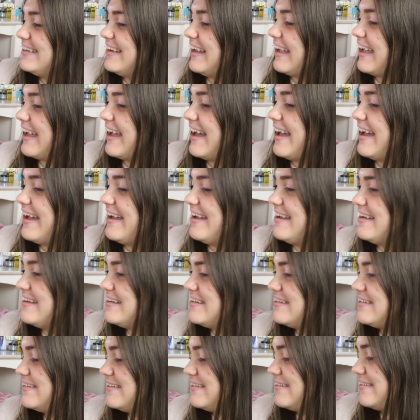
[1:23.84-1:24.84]
Okay.
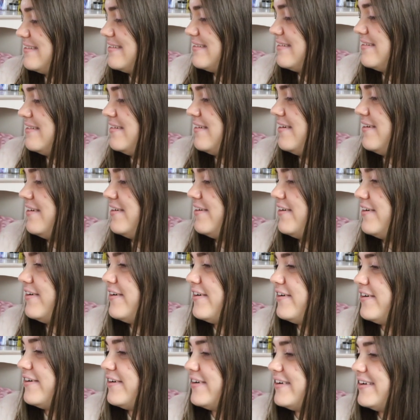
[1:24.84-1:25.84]

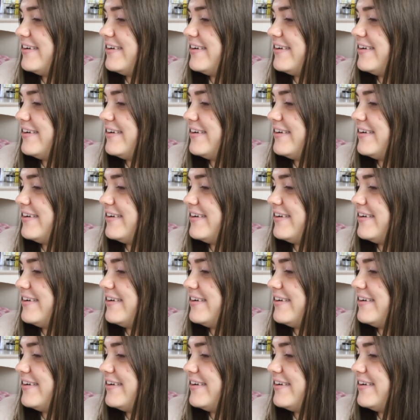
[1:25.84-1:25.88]
Oh,